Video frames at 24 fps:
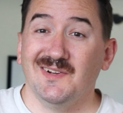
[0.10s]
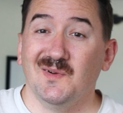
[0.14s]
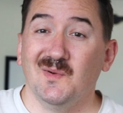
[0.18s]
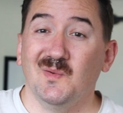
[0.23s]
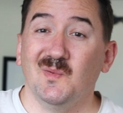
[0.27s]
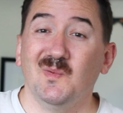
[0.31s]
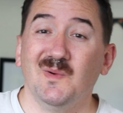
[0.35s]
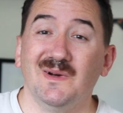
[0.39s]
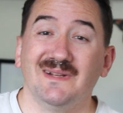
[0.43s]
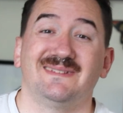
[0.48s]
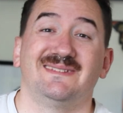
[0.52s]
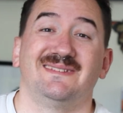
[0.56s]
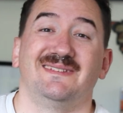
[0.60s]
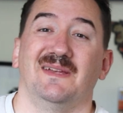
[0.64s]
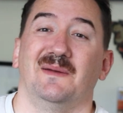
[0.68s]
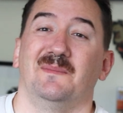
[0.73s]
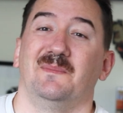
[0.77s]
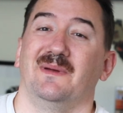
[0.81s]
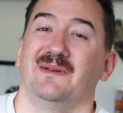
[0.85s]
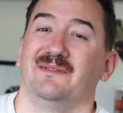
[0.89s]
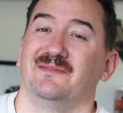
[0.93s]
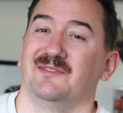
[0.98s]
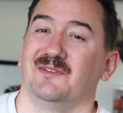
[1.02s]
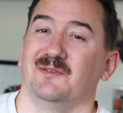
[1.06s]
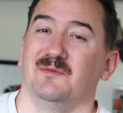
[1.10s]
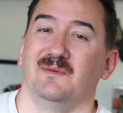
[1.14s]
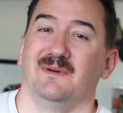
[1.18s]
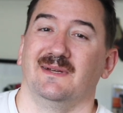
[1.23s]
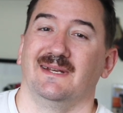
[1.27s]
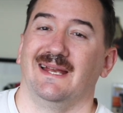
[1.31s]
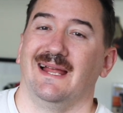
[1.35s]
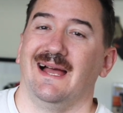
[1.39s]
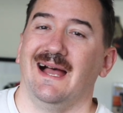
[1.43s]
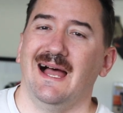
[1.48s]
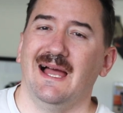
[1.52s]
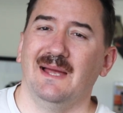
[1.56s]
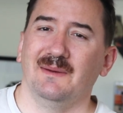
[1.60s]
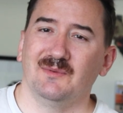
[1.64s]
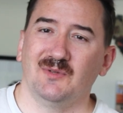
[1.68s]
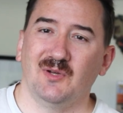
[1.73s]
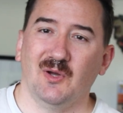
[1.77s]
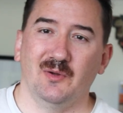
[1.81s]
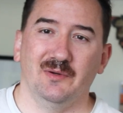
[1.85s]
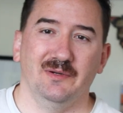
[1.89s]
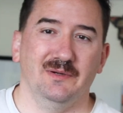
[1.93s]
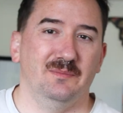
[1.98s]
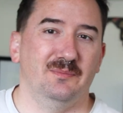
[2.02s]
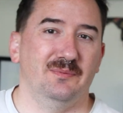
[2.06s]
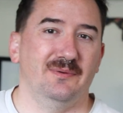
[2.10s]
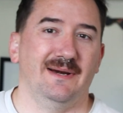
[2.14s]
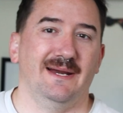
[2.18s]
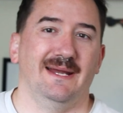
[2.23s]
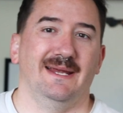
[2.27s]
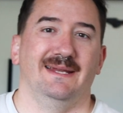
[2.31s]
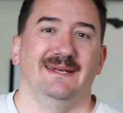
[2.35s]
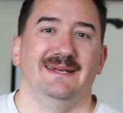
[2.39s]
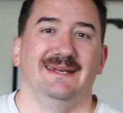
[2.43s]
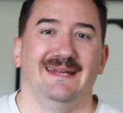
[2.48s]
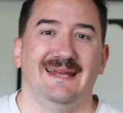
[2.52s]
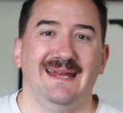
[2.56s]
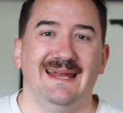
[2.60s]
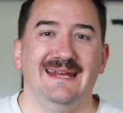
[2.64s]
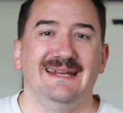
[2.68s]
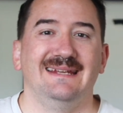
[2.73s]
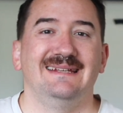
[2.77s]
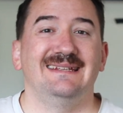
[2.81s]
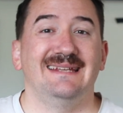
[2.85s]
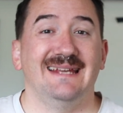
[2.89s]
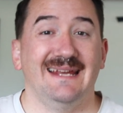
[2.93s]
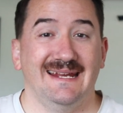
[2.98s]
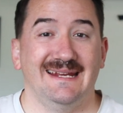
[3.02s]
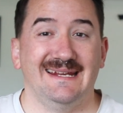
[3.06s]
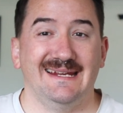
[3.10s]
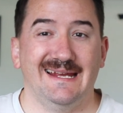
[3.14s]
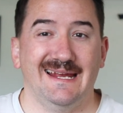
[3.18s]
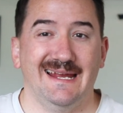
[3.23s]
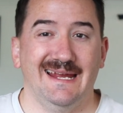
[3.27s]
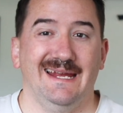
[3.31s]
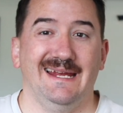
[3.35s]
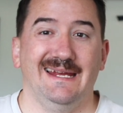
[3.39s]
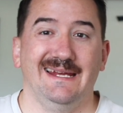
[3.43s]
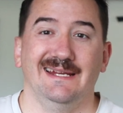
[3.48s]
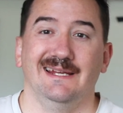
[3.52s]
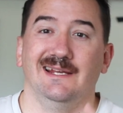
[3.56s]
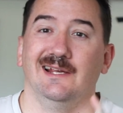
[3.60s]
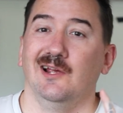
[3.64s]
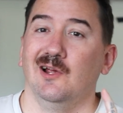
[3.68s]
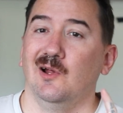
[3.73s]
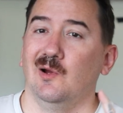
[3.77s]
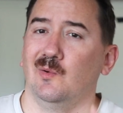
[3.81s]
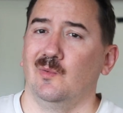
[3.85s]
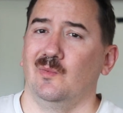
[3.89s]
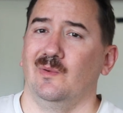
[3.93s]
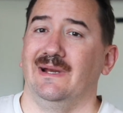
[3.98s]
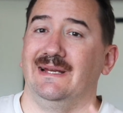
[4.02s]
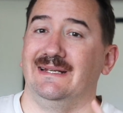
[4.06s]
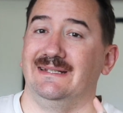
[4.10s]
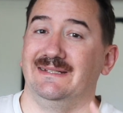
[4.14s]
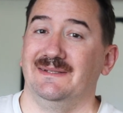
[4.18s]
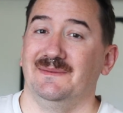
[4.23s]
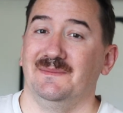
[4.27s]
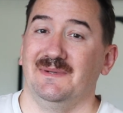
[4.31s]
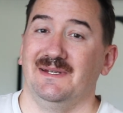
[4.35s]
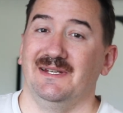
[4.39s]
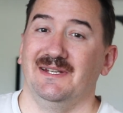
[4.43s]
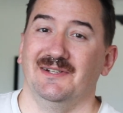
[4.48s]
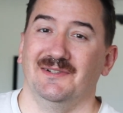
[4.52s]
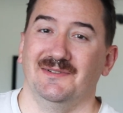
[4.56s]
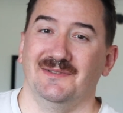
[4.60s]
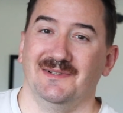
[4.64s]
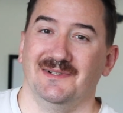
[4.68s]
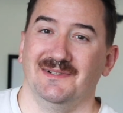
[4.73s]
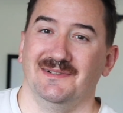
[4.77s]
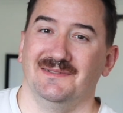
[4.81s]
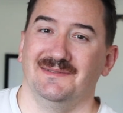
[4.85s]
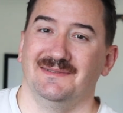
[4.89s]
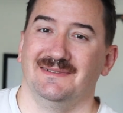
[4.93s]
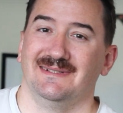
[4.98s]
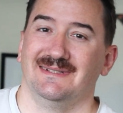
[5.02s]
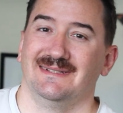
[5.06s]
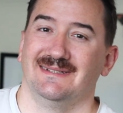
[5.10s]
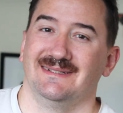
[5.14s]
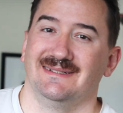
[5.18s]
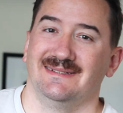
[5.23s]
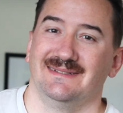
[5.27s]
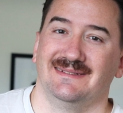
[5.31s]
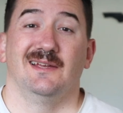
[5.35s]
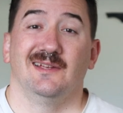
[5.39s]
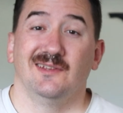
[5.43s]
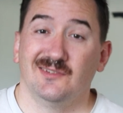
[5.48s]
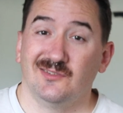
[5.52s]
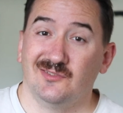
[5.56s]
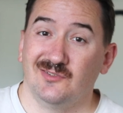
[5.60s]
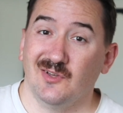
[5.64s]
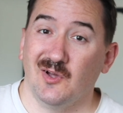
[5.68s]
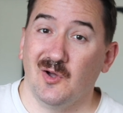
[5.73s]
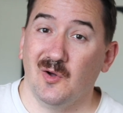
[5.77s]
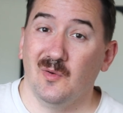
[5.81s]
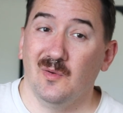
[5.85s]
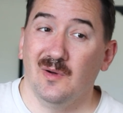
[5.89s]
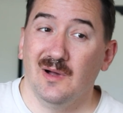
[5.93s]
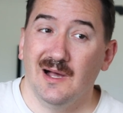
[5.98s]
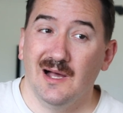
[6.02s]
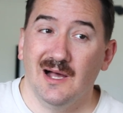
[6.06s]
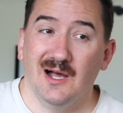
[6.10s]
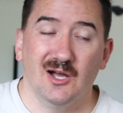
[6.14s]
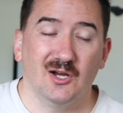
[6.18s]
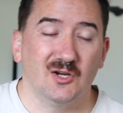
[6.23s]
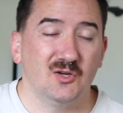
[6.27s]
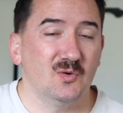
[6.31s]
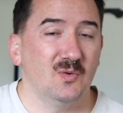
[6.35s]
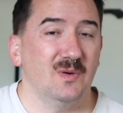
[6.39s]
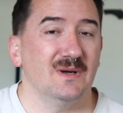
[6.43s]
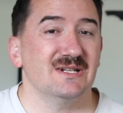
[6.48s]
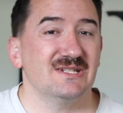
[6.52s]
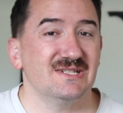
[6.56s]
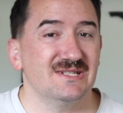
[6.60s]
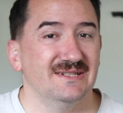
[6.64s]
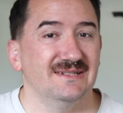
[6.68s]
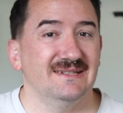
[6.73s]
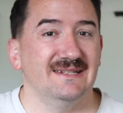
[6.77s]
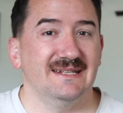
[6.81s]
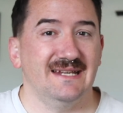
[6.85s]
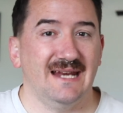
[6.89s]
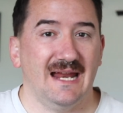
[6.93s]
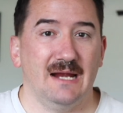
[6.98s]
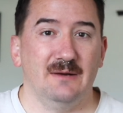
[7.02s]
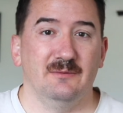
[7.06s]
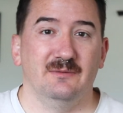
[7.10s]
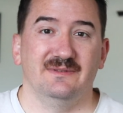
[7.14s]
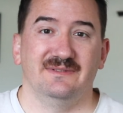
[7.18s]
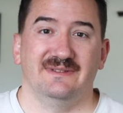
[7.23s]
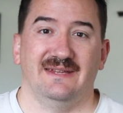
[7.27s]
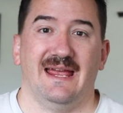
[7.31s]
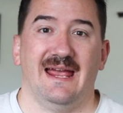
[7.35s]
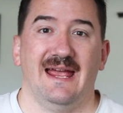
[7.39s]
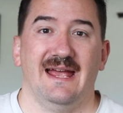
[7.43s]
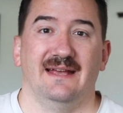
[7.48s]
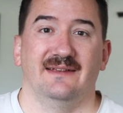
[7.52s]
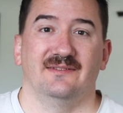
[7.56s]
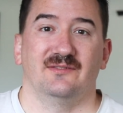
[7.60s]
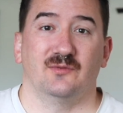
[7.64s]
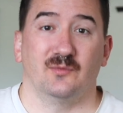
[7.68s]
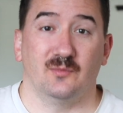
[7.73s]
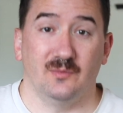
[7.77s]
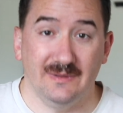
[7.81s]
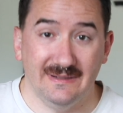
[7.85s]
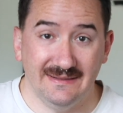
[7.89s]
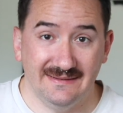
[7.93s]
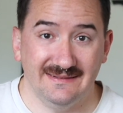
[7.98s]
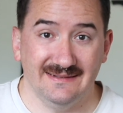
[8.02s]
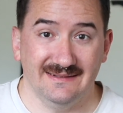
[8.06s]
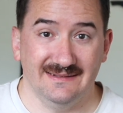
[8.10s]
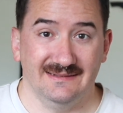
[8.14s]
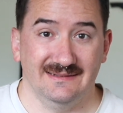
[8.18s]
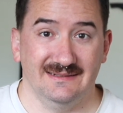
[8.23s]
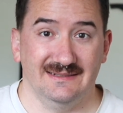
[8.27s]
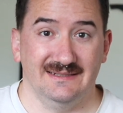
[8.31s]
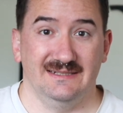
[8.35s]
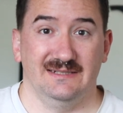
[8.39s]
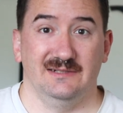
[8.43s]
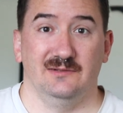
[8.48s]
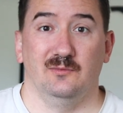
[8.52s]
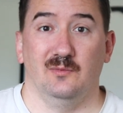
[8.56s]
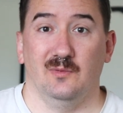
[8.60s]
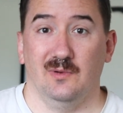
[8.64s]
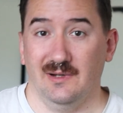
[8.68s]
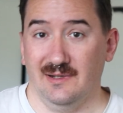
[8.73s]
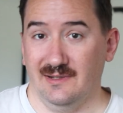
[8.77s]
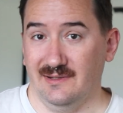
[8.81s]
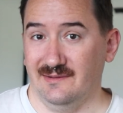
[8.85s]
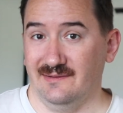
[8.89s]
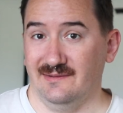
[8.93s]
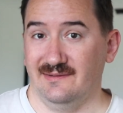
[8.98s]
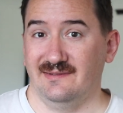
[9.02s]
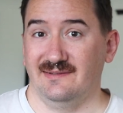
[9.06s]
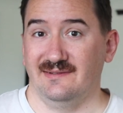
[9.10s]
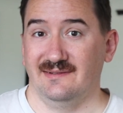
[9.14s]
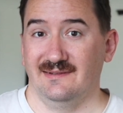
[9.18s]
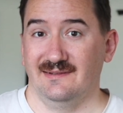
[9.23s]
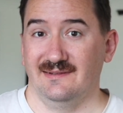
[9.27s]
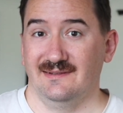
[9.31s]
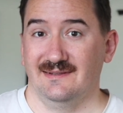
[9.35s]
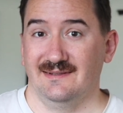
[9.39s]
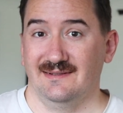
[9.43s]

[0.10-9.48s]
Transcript: What's up everyone, I'm Cody Pratt, aka Random Hero. So, a question that I was asked recently was,